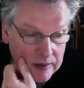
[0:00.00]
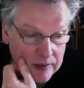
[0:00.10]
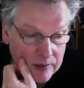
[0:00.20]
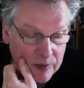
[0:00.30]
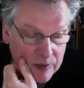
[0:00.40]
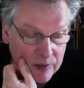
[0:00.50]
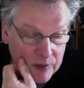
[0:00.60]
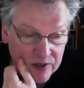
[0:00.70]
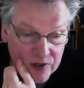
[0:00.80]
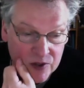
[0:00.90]
we have
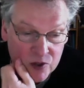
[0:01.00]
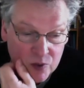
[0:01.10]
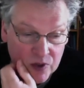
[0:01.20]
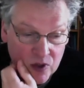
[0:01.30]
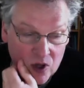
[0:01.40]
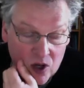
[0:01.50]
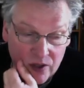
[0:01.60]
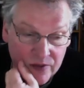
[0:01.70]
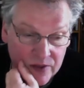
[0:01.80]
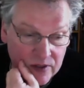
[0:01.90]
interviews with all
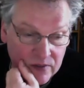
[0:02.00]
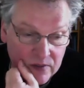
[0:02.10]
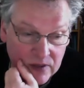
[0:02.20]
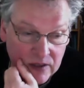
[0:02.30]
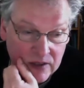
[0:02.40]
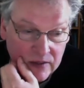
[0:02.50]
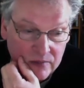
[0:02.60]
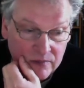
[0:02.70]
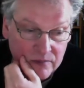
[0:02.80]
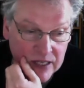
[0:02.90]
of the
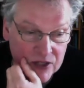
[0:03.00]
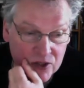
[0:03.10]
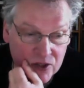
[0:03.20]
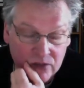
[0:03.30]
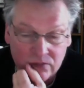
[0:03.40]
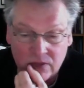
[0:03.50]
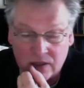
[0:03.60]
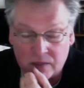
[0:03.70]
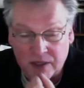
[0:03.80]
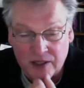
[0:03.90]
major
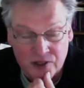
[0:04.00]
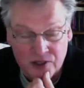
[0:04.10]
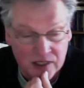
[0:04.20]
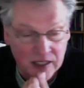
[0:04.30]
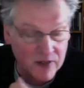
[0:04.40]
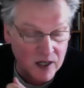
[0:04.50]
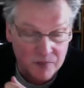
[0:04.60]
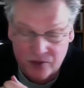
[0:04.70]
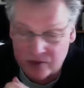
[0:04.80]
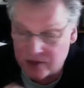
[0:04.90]
players in
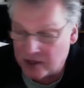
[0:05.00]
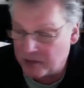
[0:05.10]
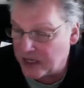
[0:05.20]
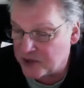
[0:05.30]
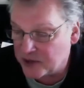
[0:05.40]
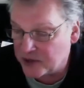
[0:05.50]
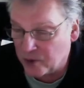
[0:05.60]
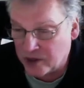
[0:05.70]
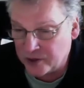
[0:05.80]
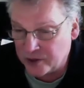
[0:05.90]
DevOps. Patrick
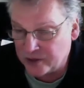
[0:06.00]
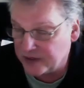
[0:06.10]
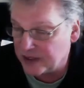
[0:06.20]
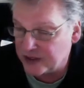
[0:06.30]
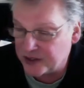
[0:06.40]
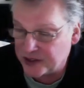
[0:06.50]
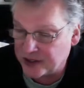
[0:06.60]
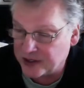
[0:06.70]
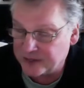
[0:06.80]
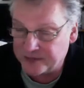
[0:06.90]
Dubois, who invented the
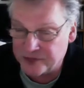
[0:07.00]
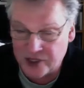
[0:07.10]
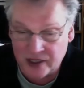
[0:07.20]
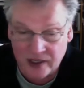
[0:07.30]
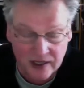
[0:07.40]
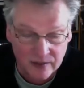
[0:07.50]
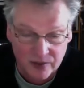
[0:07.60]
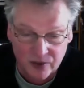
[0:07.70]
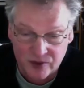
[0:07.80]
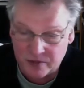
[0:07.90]
term; Gene Kim,
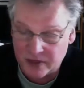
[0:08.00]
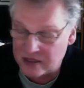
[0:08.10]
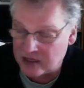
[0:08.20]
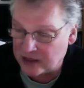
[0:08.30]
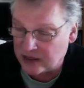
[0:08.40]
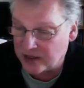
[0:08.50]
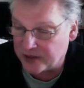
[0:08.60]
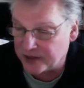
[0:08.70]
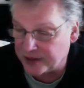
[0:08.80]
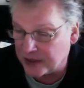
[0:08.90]
who's a best-selling
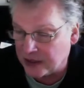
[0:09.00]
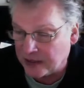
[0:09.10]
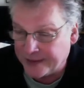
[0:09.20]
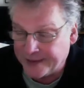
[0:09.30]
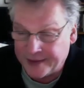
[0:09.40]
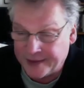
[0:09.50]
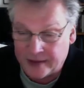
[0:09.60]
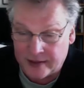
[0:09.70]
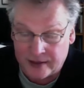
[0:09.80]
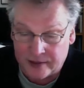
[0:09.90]
author;
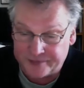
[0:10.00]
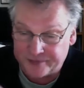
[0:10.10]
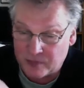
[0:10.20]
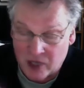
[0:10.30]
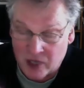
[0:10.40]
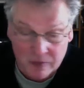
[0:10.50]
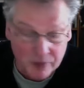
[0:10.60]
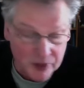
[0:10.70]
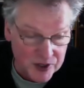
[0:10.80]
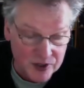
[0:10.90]
Mark
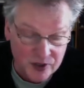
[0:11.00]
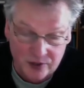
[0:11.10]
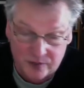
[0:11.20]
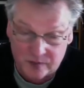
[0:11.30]
Burgess, who